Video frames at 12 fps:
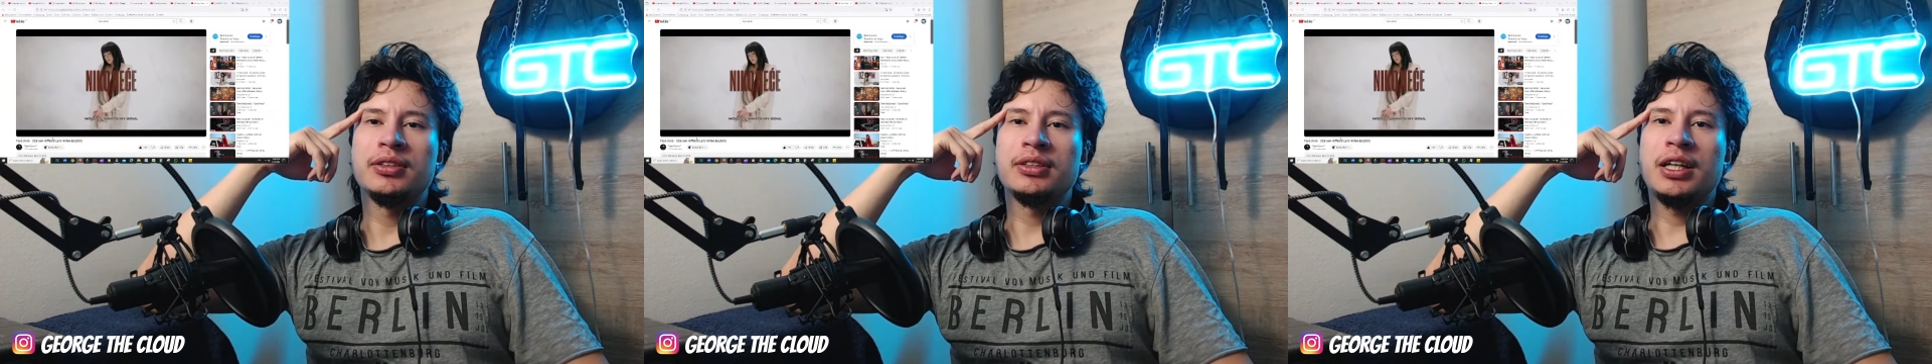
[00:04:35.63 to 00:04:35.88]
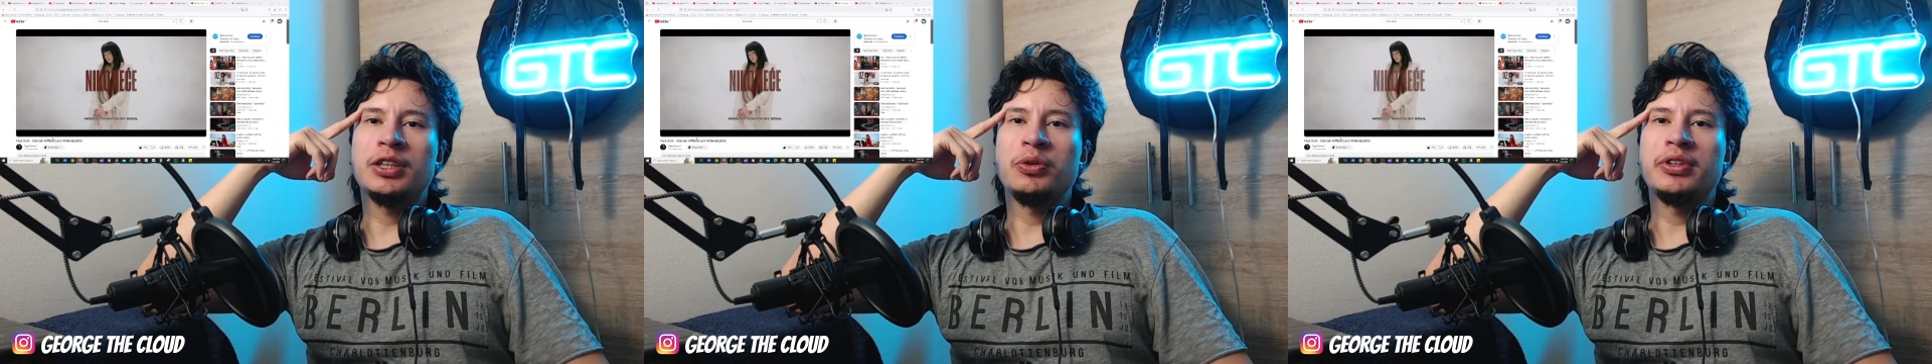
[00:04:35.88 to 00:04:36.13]

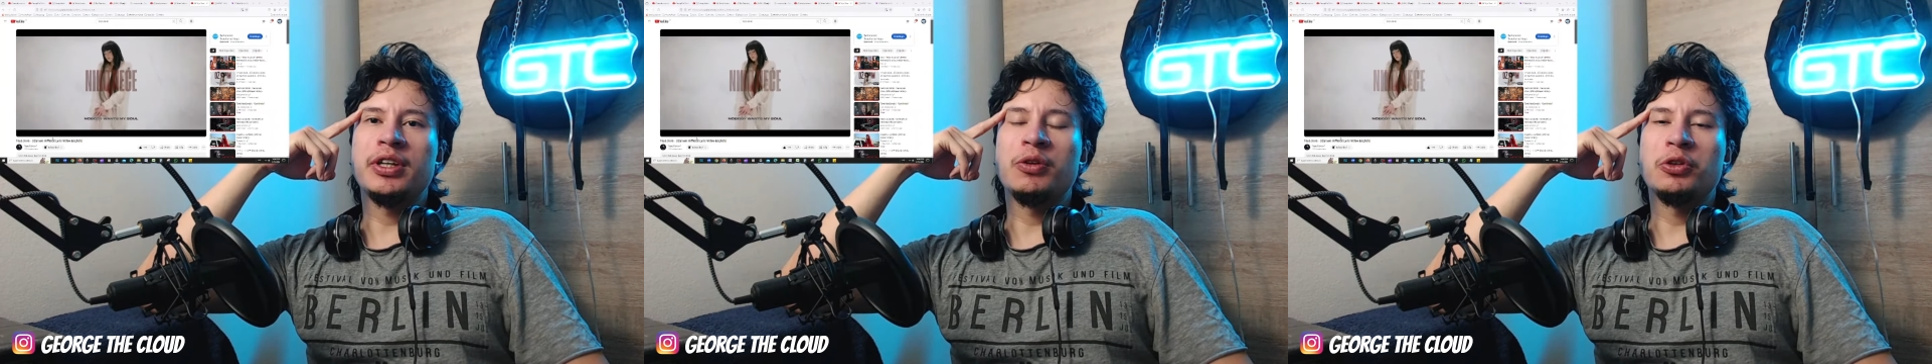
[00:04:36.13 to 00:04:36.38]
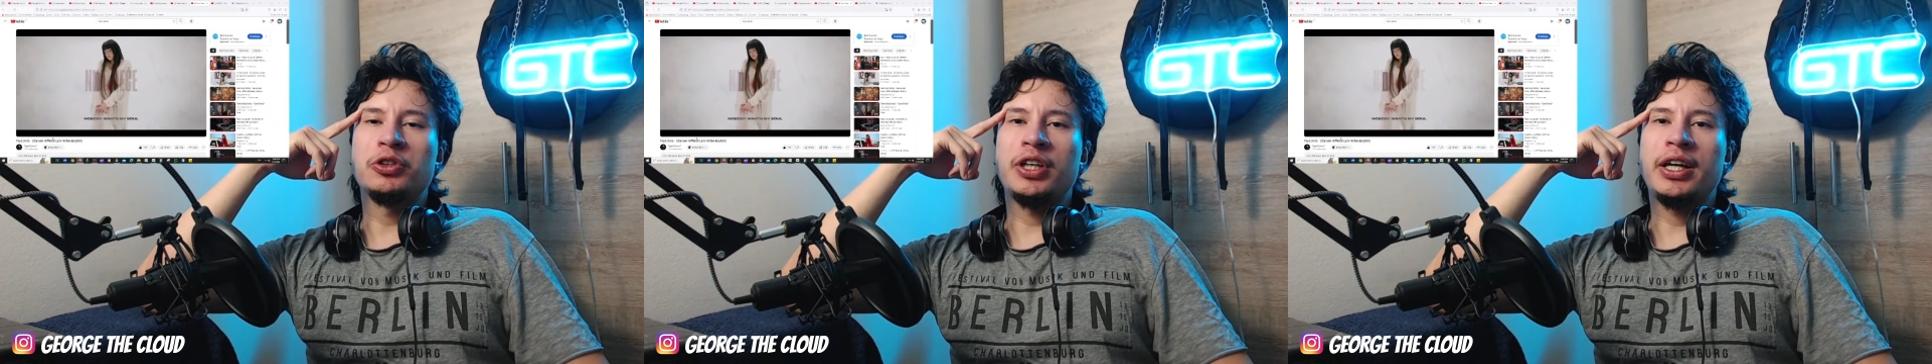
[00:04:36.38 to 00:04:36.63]
That's what they
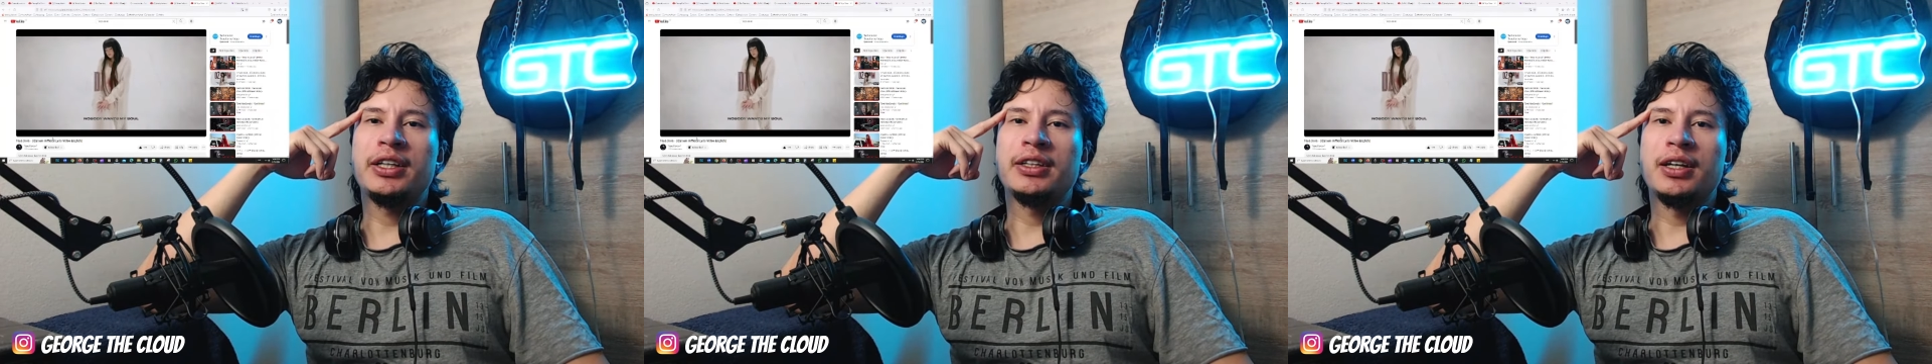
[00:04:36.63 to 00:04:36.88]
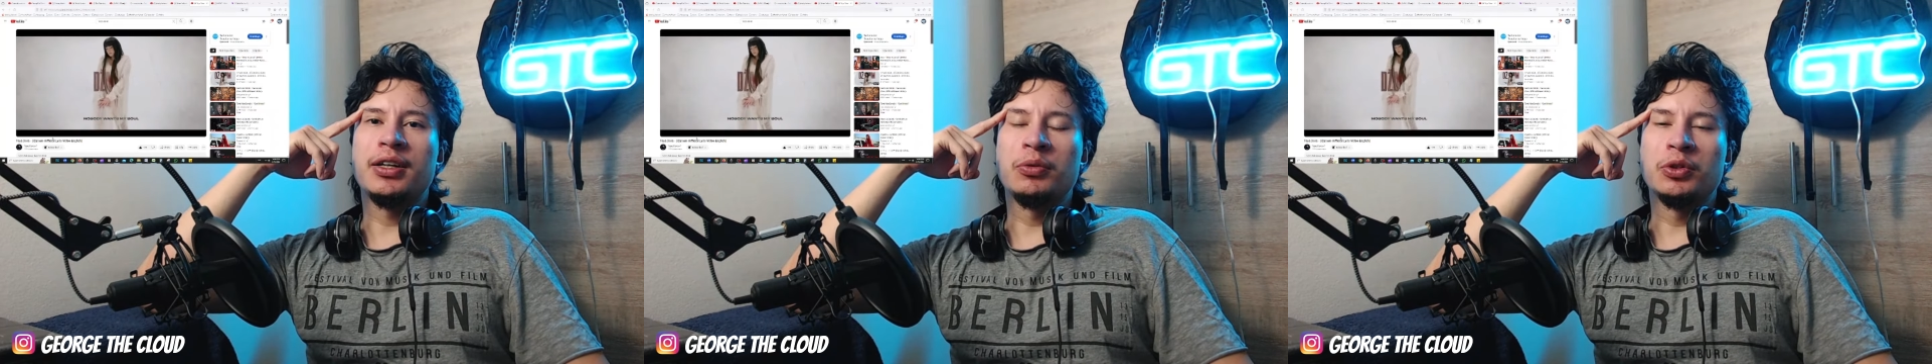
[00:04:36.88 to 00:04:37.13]
were saying
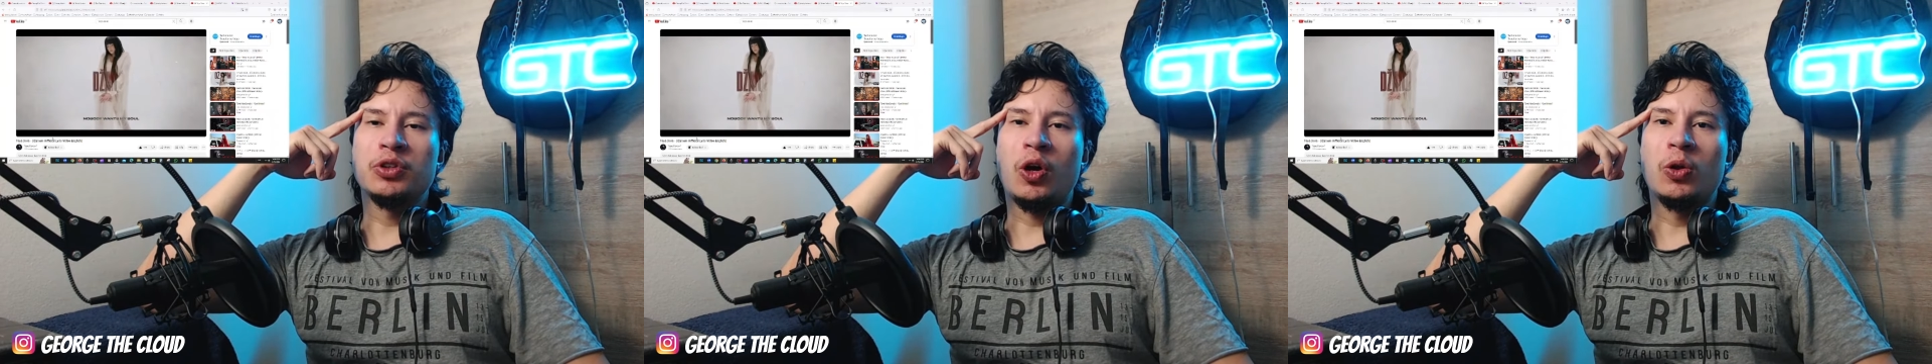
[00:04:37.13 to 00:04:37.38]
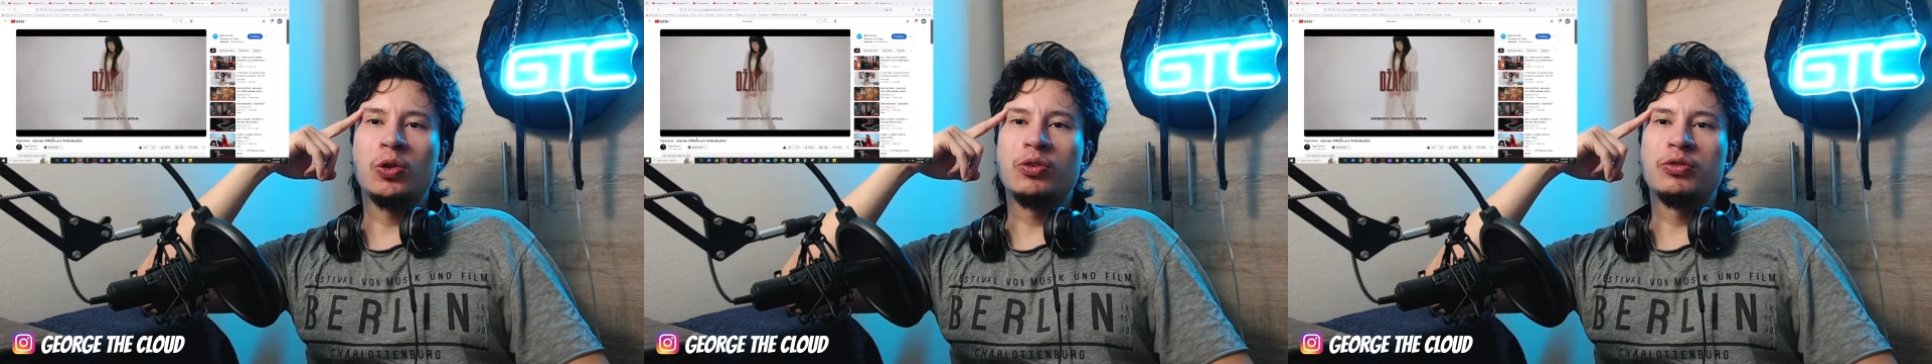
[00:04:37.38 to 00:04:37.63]
that it was
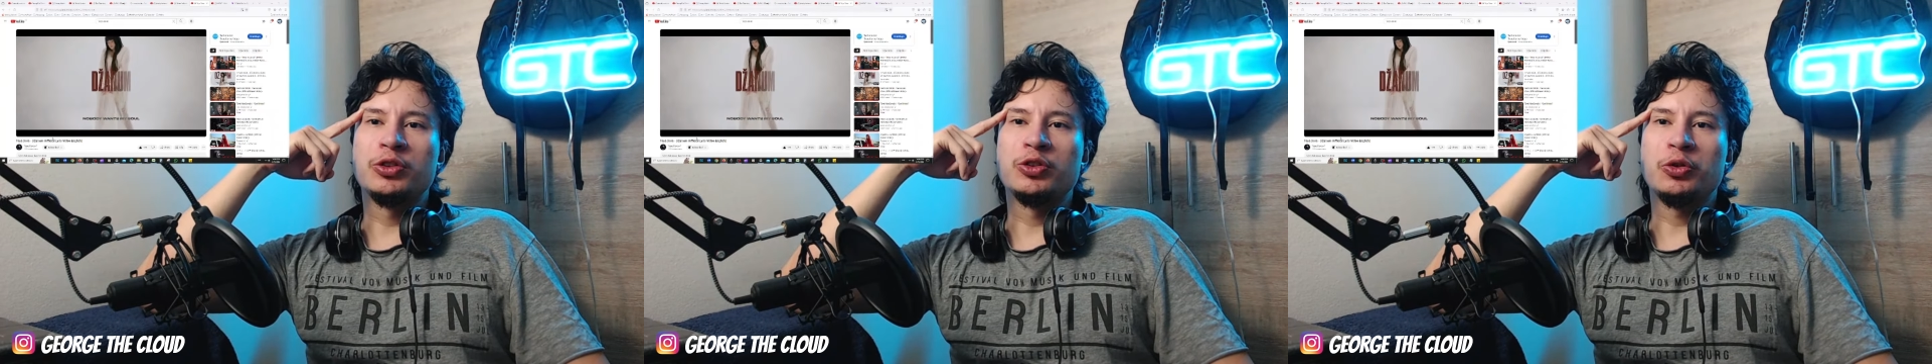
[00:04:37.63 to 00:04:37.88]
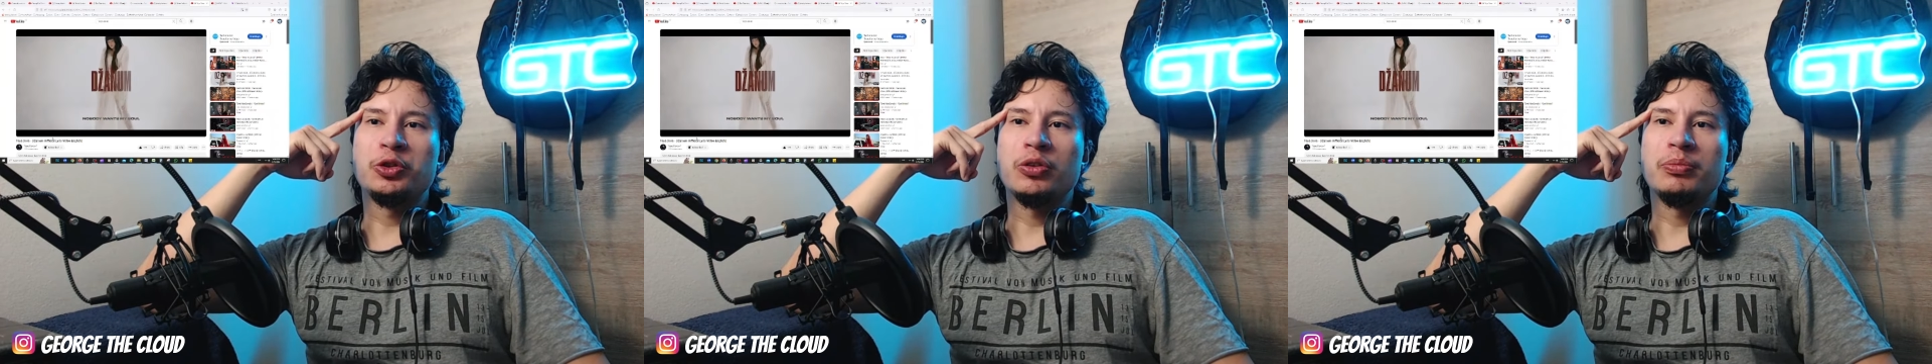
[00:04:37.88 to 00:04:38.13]
all over
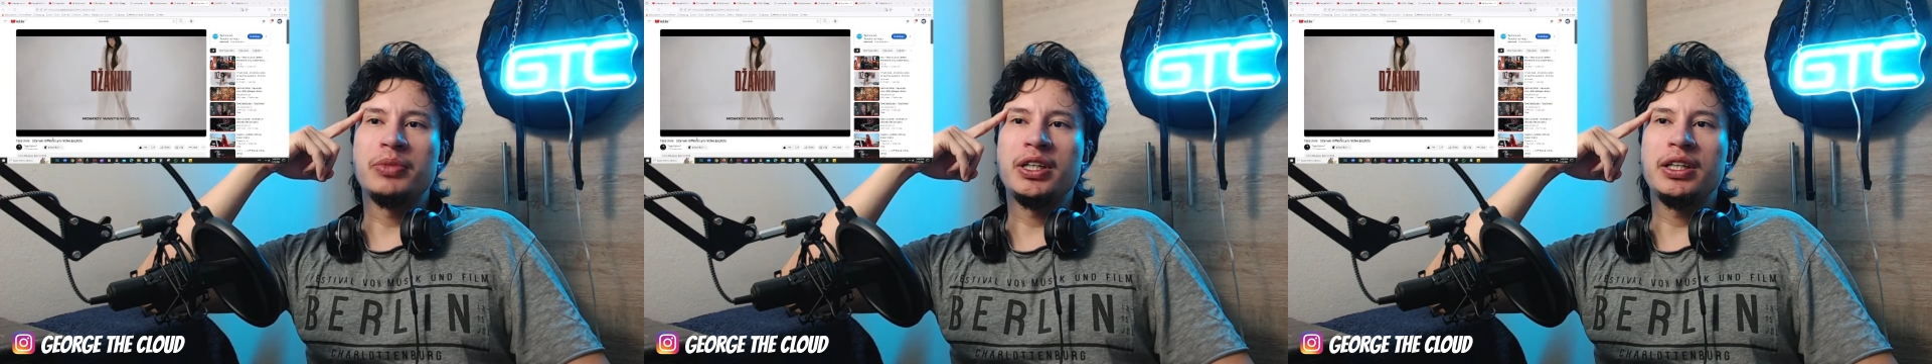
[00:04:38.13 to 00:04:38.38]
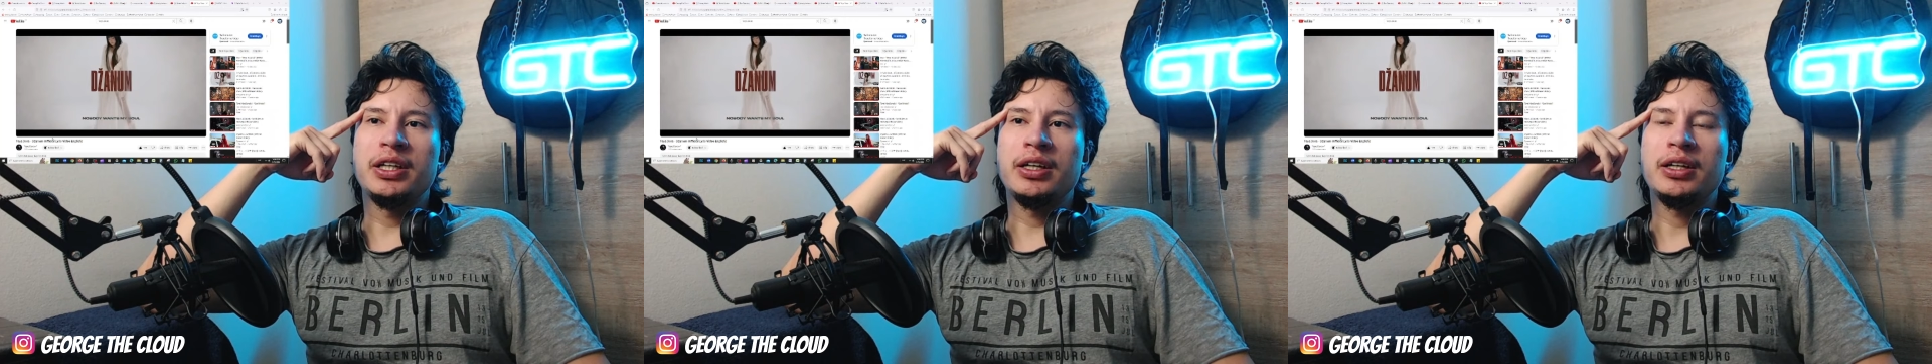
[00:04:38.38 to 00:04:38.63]
social
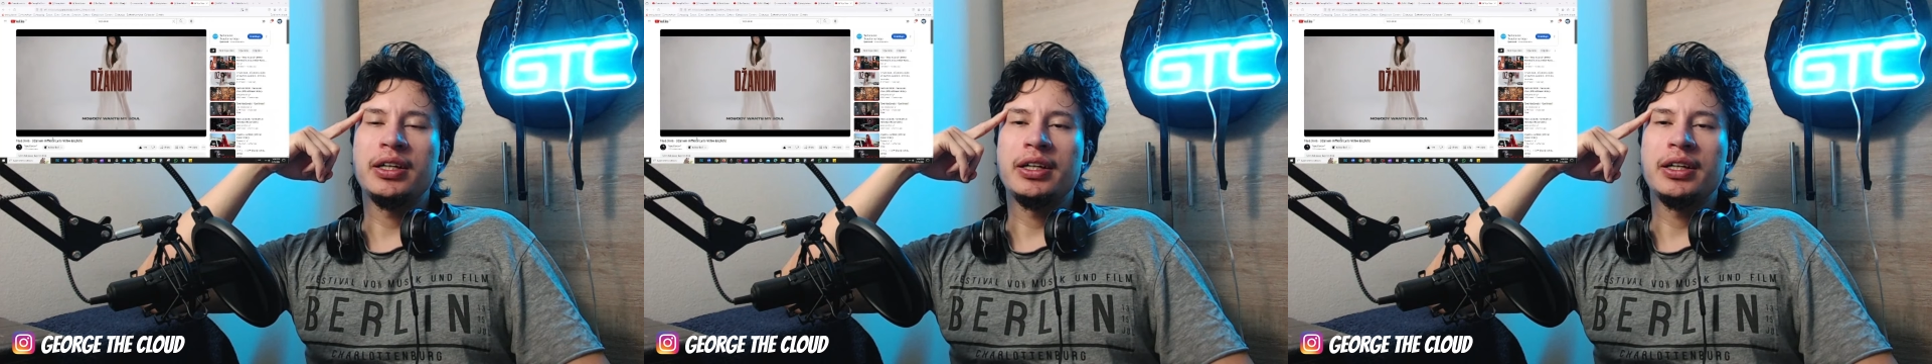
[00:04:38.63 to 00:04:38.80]
media,